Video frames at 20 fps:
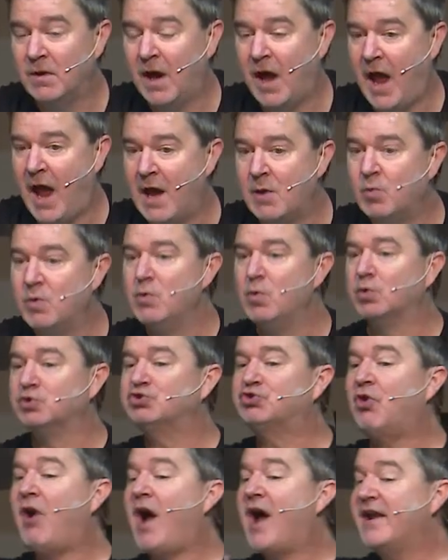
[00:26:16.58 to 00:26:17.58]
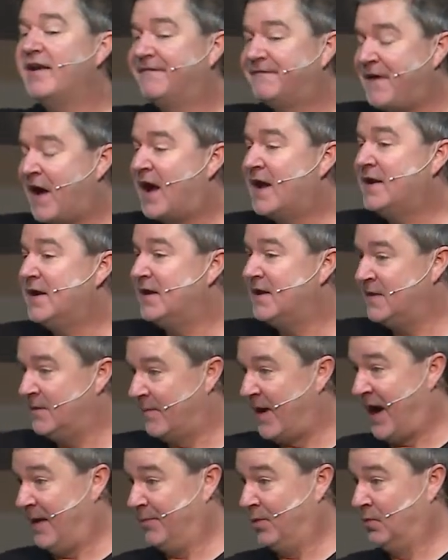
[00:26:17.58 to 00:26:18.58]
and we will try to find it in the
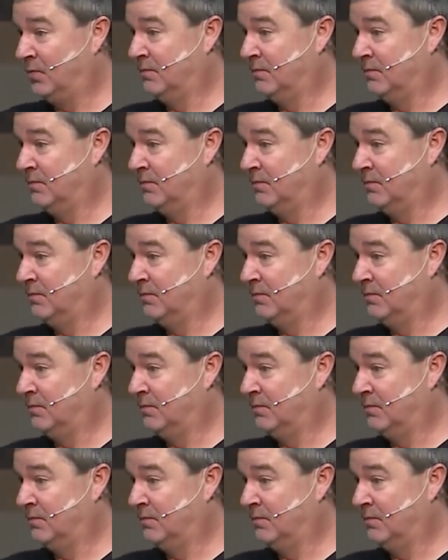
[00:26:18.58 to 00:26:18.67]
Bible.